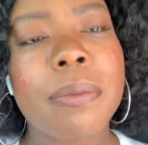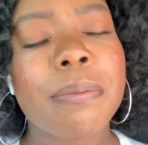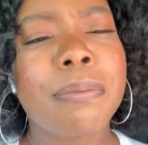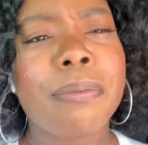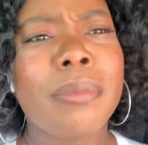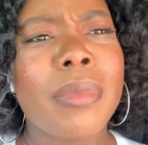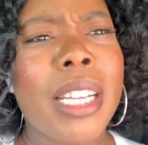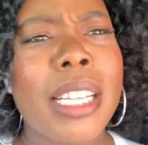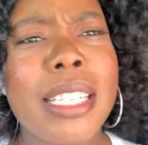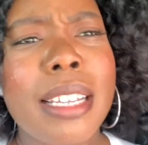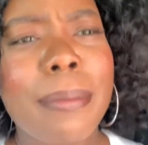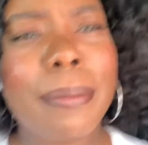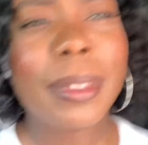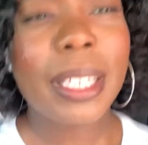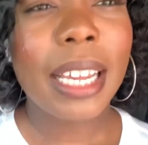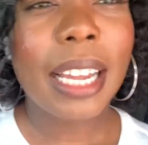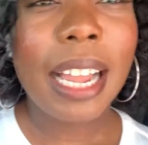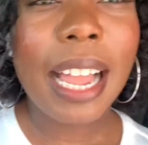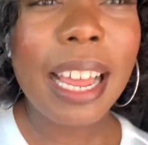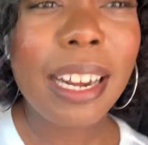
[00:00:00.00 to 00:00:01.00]

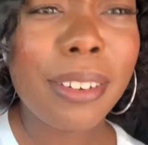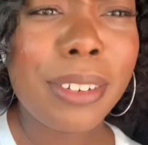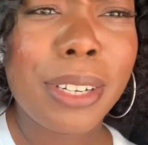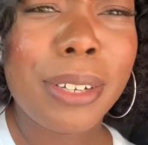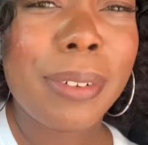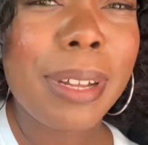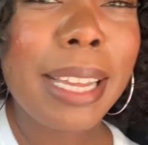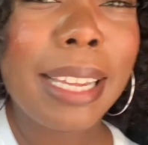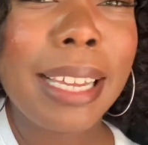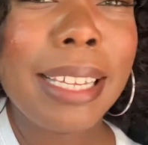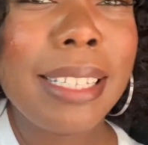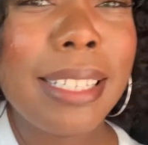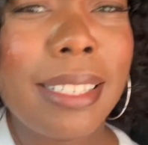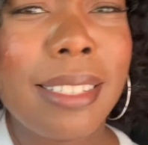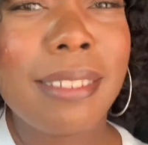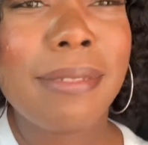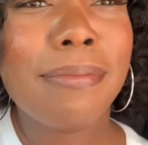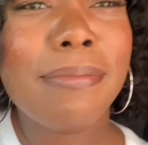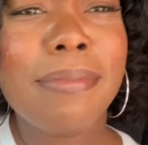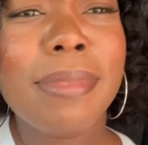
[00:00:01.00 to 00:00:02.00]
something, I don't know, I guess
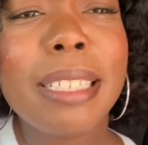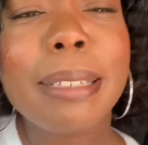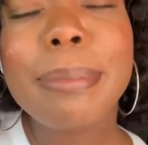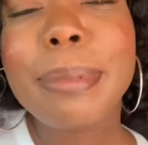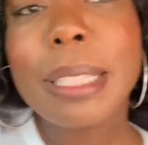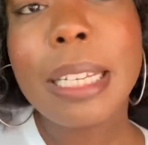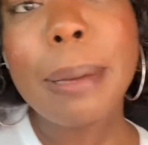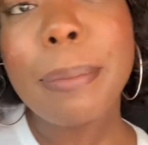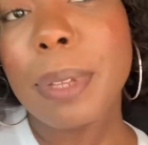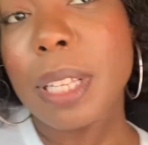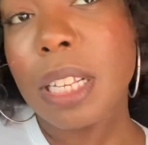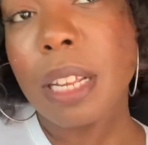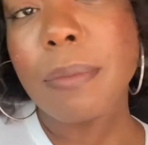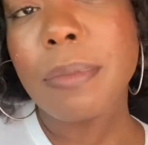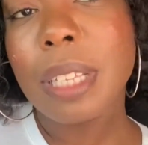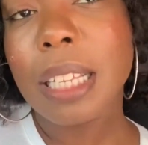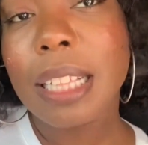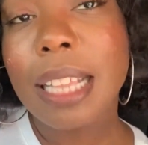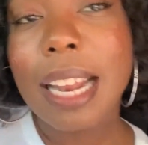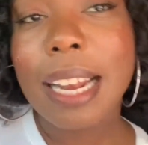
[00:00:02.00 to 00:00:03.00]
some type of
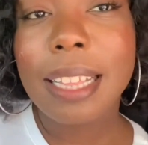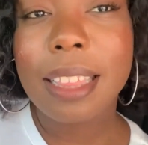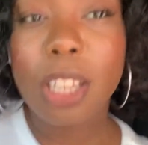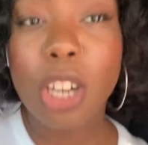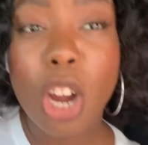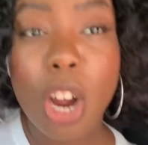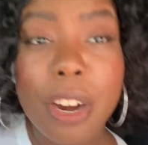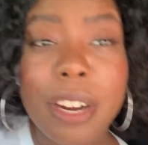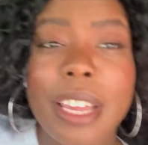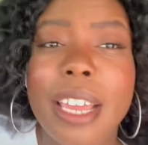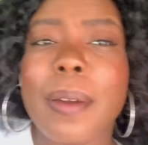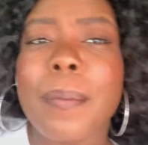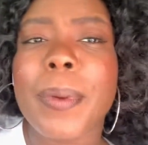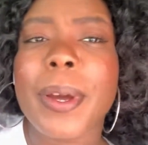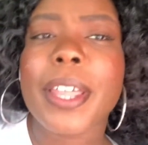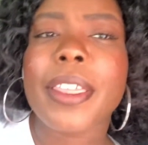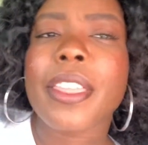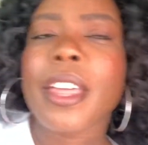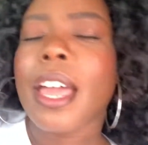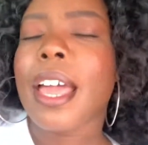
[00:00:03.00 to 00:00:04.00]
something that the car came
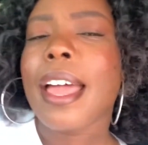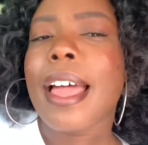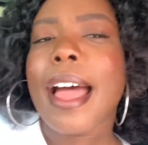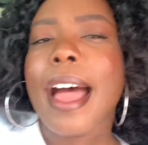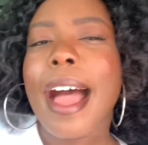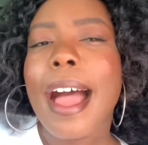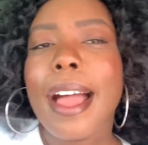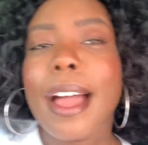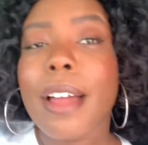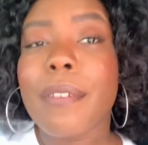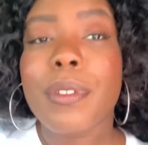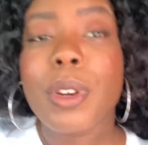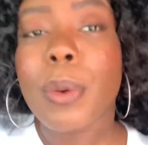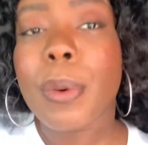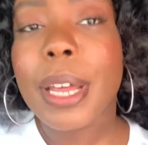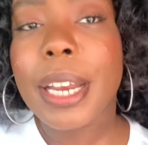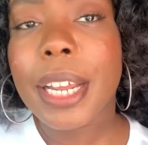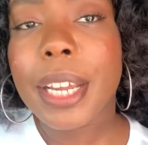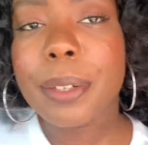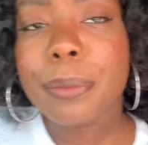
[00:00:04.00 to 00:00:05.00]
with. I have no idea.